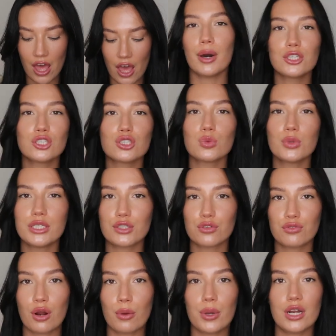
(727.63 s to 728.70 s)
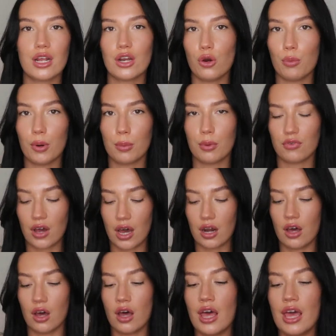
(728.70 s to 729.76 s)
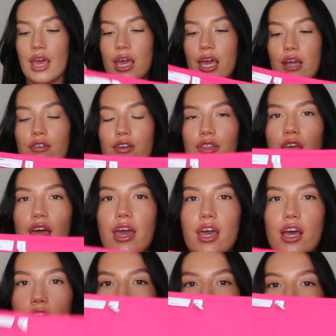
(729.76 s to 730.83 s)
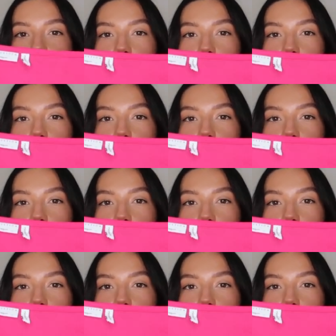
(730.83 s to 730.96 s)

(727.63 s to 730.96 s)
but I just wanted to throw in a little pop of colour here and there um,